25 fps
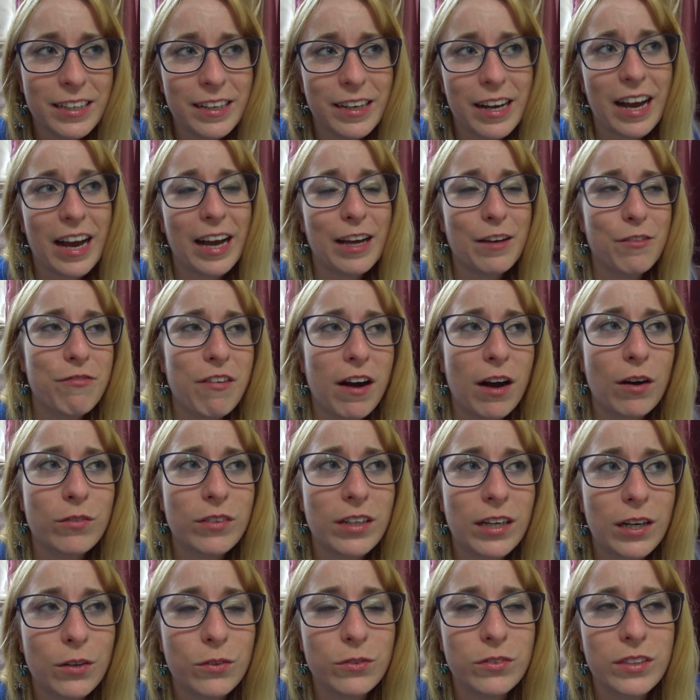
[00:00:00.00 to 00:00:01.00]
I found
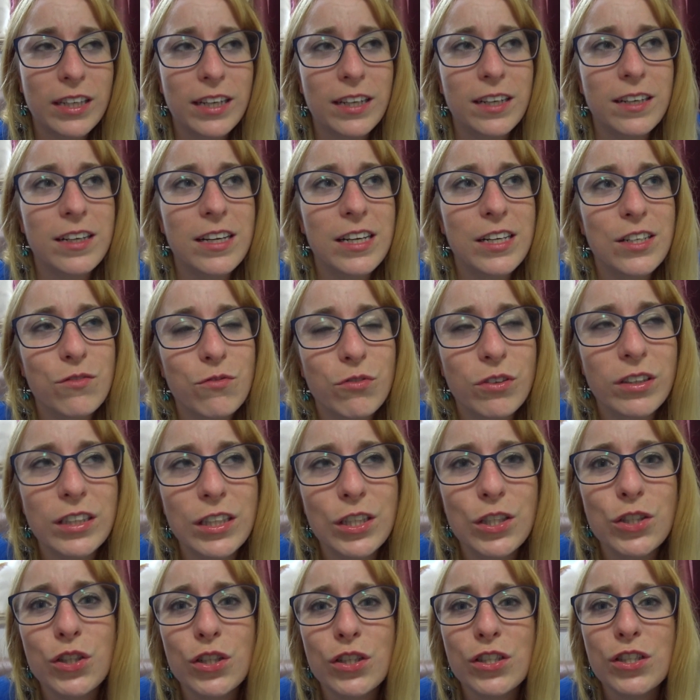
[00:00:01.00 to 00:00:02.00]
out that it
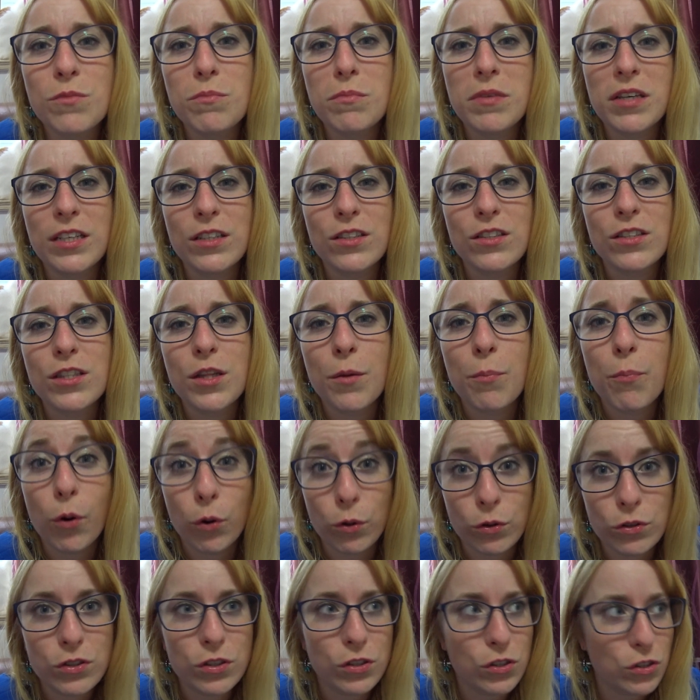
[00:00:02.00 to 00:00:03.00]
really just means the
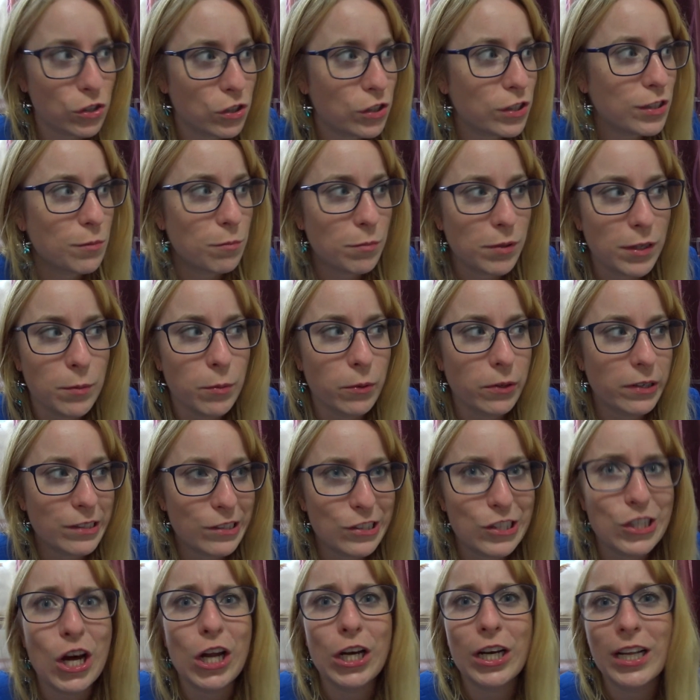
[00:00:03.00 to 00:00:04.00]
person Justin Bieber
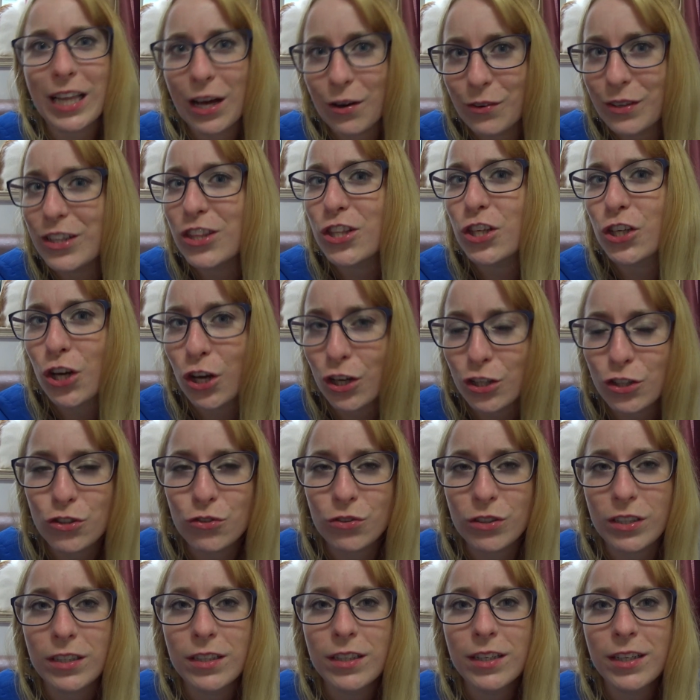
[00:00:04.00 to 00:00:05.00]
is not allowed in the
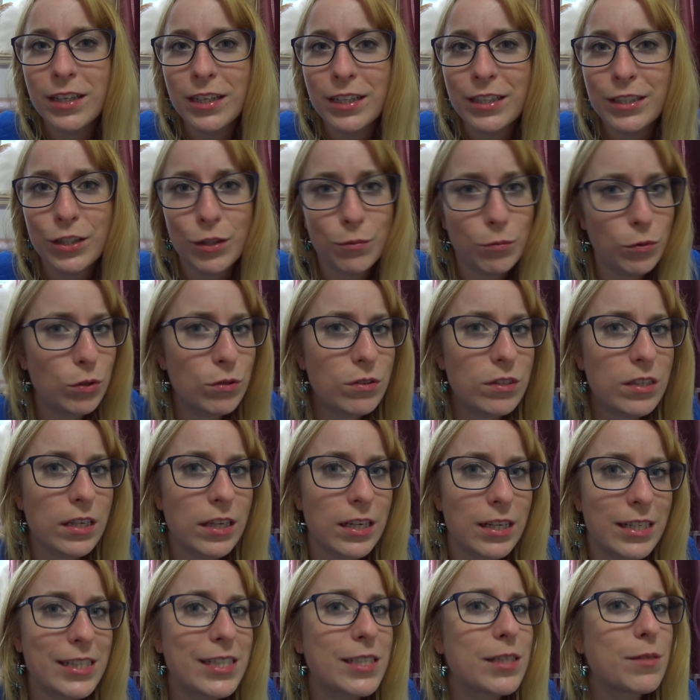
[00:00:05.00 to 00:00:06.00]
country. The music
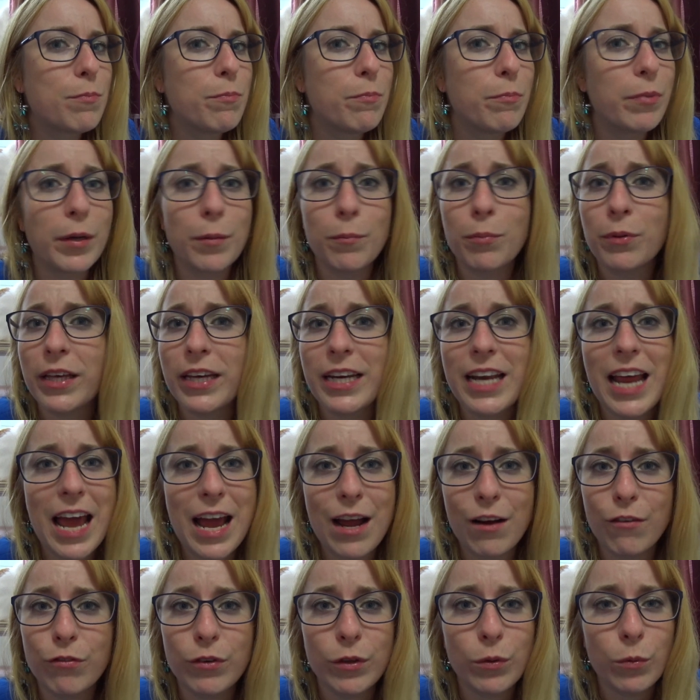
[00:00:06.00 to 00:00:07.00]
is being played
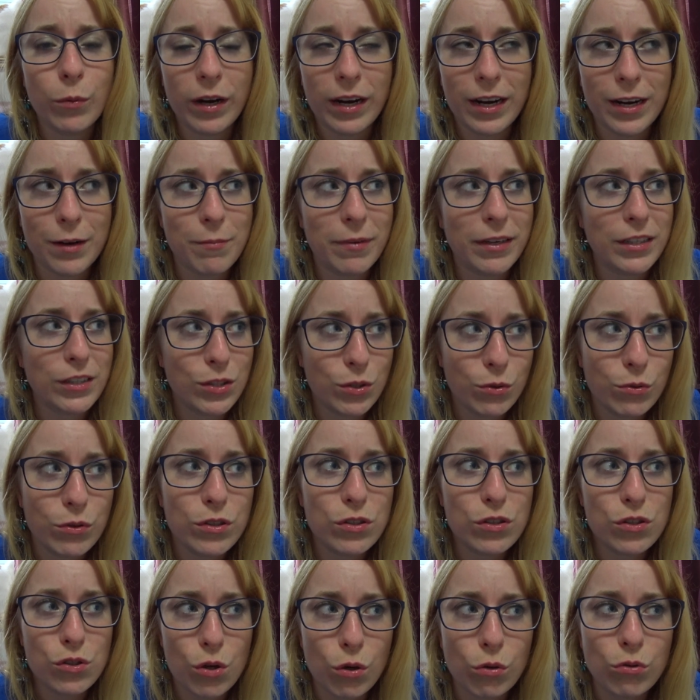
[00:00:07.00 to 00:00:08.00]
everywhere. My
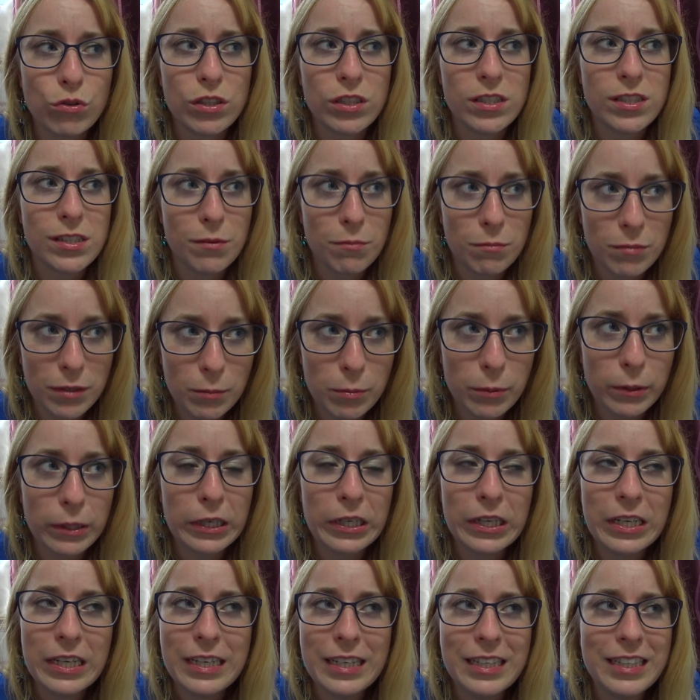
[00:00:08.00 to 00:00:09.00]
students know Justin
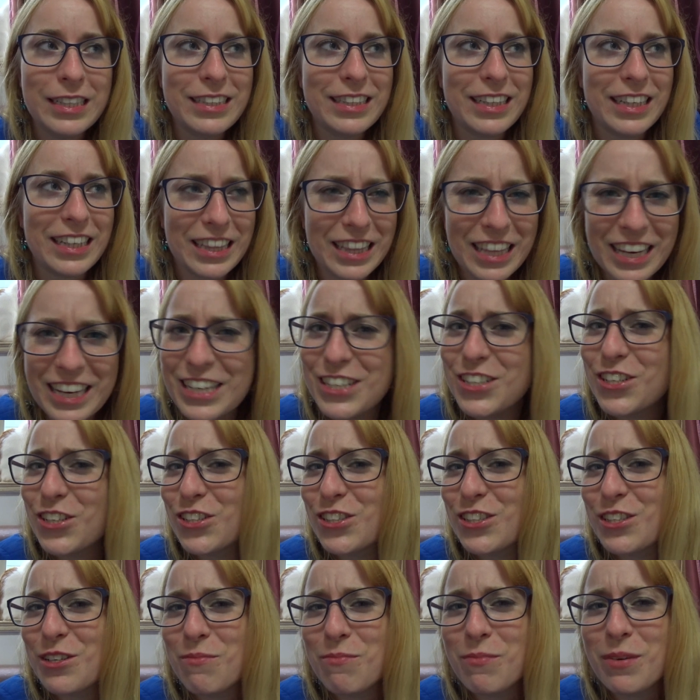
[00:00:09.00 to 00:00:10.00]
Bieber. They like
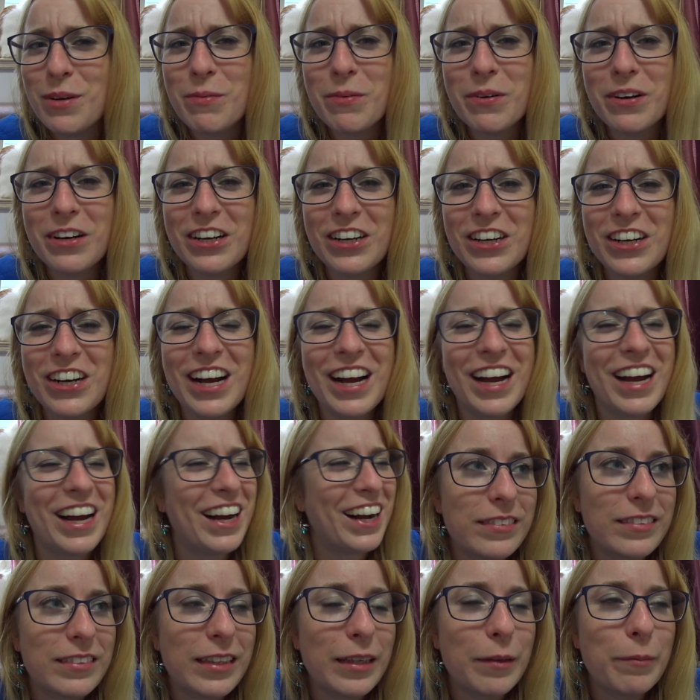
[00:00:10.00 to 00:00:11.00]
Justin Bieber.
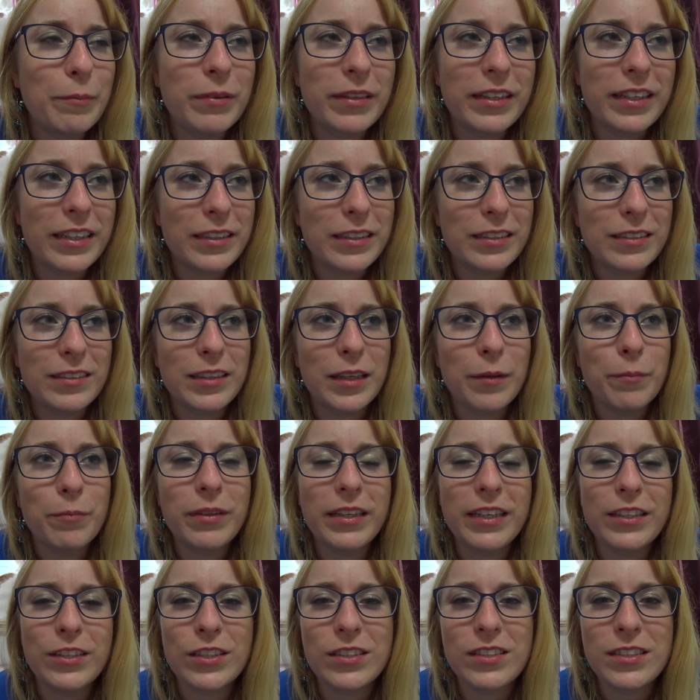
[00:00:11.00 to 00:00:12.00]
they
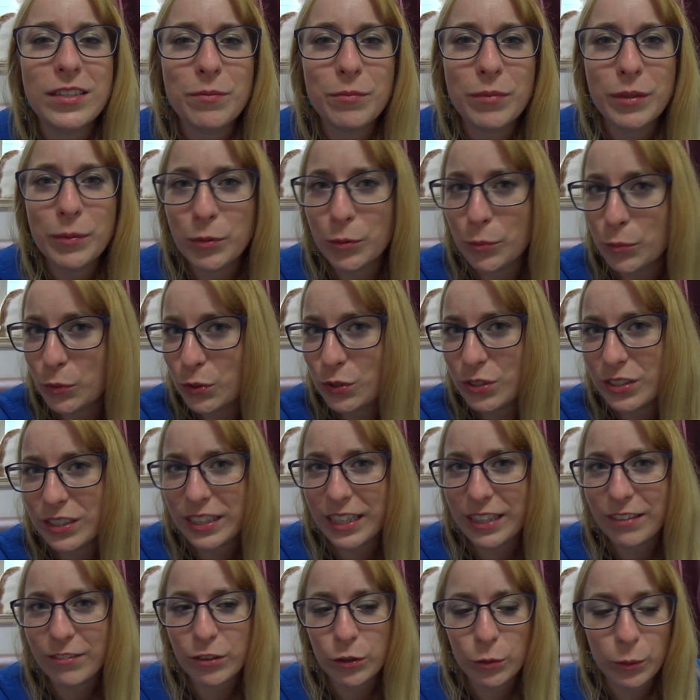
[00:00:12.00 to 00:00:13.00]
play Justin Bieber music
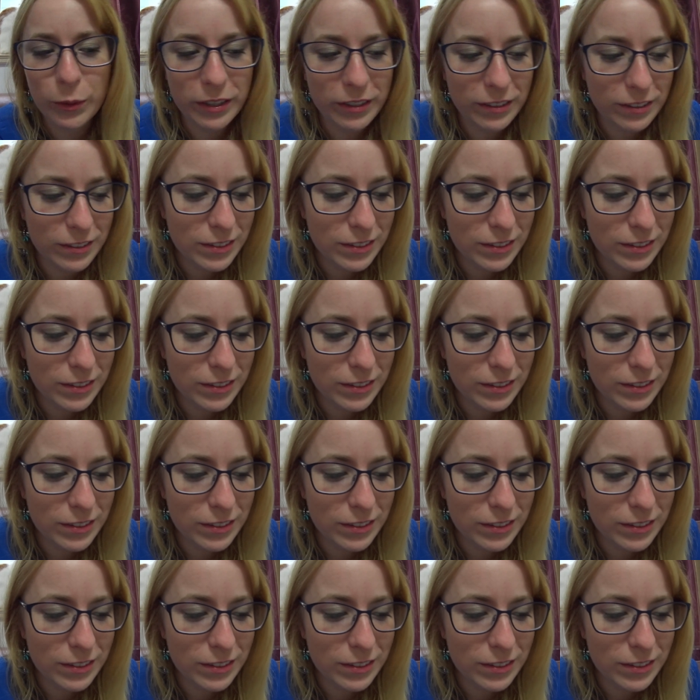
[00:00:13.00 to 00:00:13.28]
everywhere.